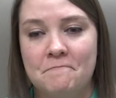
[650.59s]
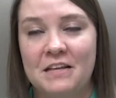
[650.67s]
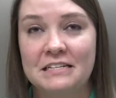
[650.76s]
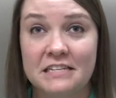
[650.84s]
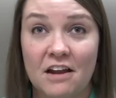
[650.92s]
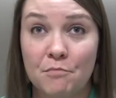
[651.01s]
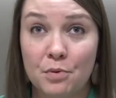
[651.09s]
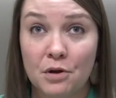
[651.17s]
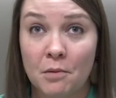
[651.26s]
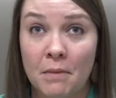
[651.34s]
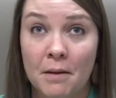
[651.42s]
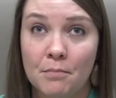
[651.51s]
things that I've put
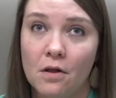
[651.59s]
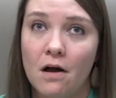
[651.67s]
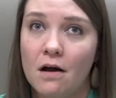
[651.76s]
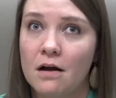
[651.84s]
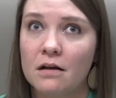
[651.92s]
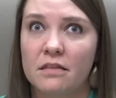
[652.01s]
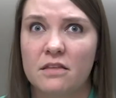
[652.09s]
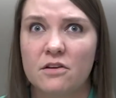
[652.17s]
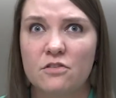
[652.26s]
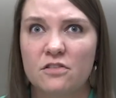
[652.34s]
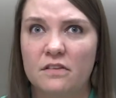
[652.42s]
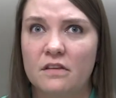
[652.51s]
on my blog,
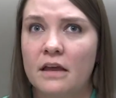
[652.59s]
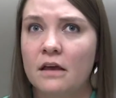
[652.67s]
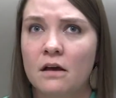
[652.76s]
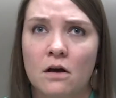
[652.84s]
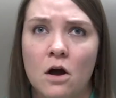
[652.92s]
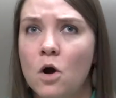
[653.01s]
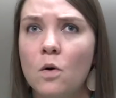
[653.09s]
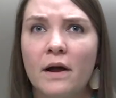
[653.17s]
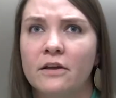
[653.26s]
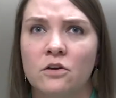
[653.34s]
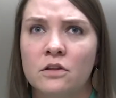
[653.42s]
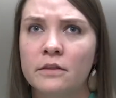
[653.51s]
they're just like, oh,
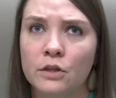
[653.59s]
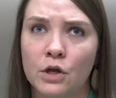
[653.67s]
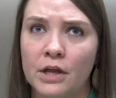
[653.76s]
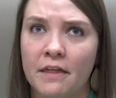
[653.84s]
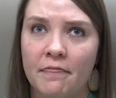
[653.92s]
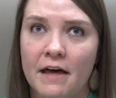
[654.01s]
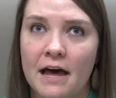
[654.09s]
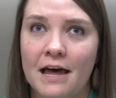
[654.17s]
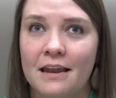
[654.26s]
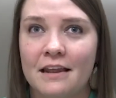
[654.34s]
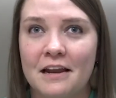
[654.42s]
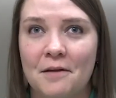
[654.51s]
I couldn't look at
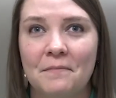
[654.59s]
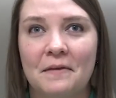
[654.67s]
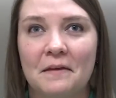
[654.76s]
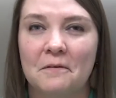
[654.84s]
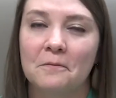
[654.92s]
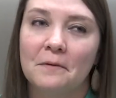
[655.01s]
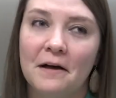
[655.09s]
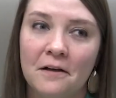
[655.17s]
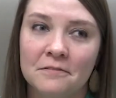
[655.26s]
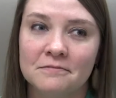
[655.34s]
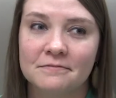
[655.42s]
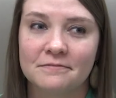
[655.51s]
that. And I'm like,
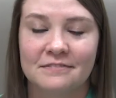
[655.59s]
well,